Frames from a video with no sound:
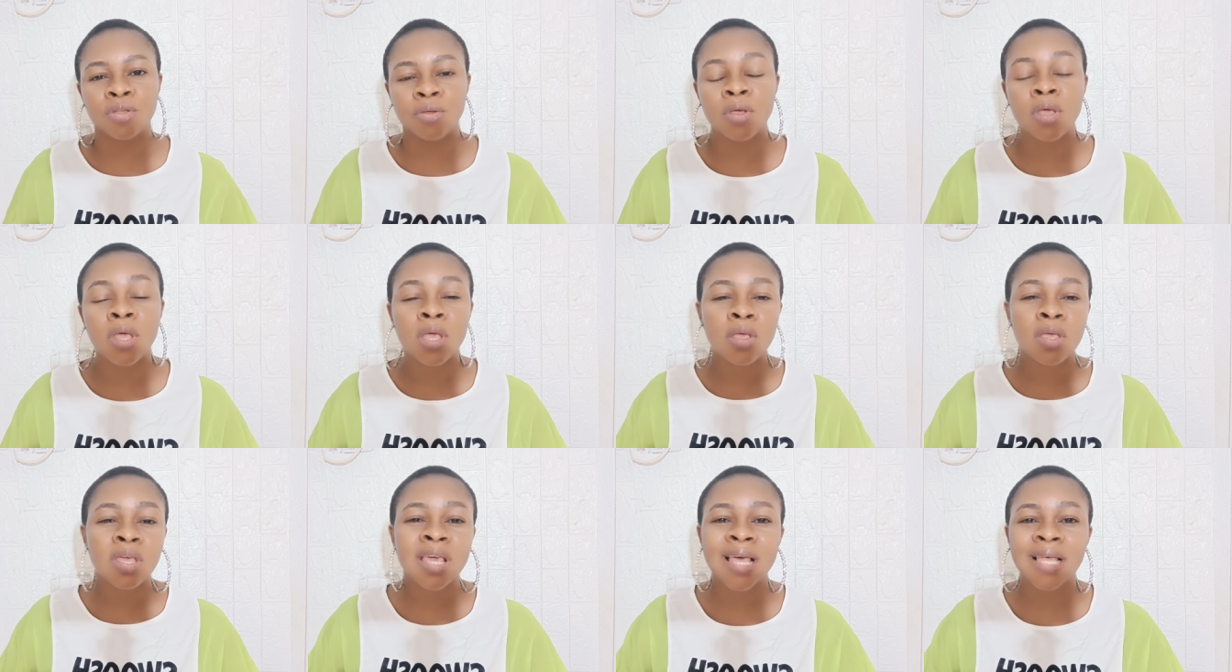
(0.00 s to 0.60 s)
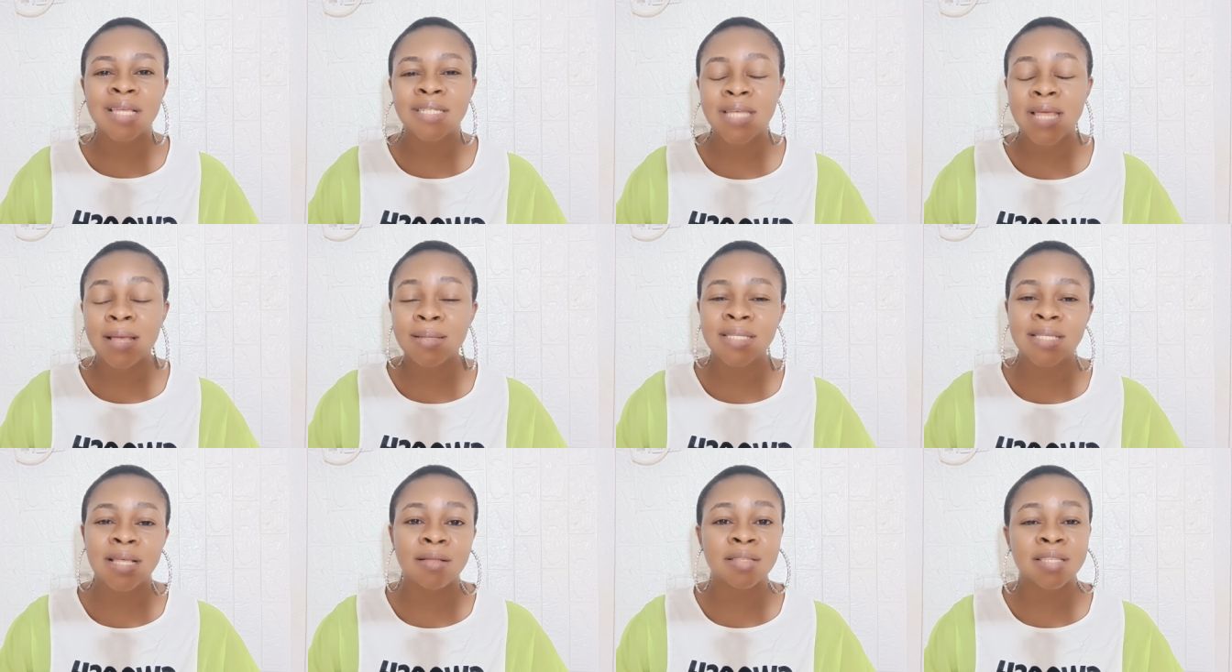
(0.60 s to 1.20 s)
you. You can
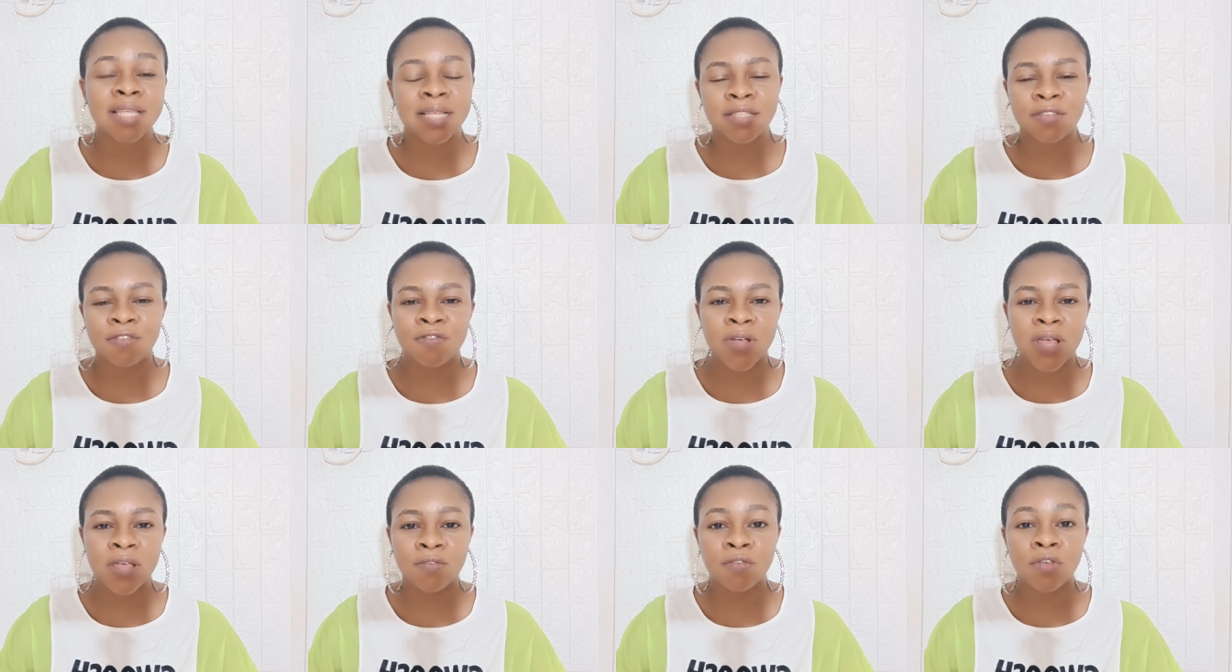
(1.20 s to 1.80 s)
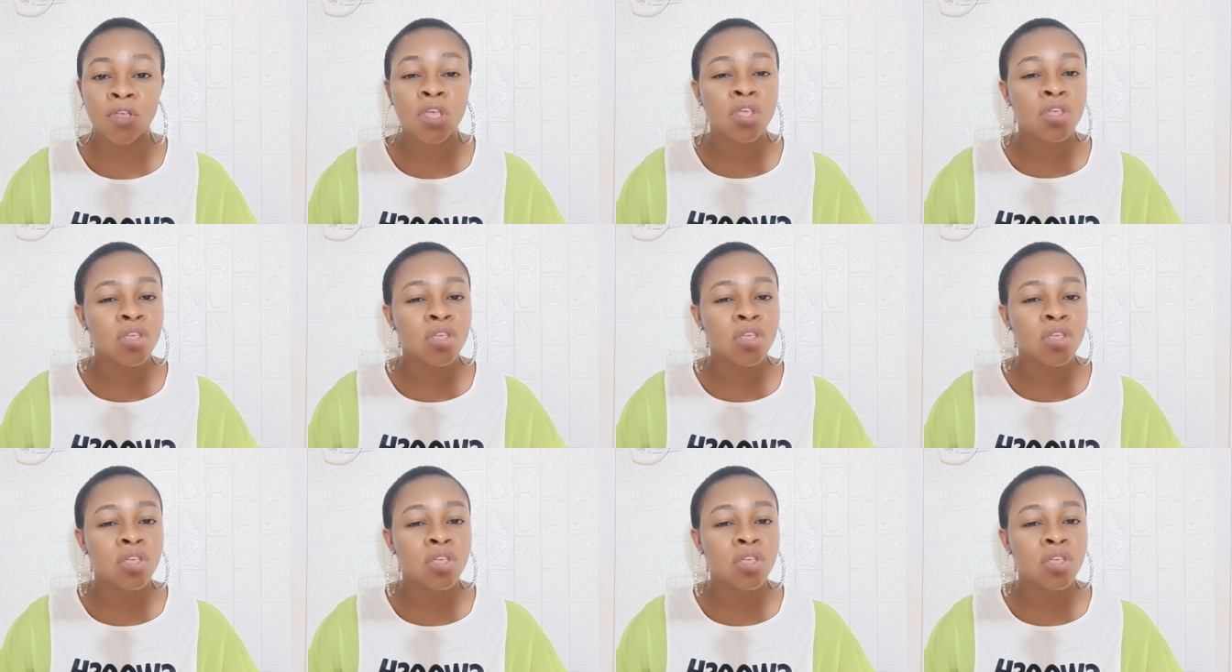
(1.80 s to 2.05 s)
check Psalm 35.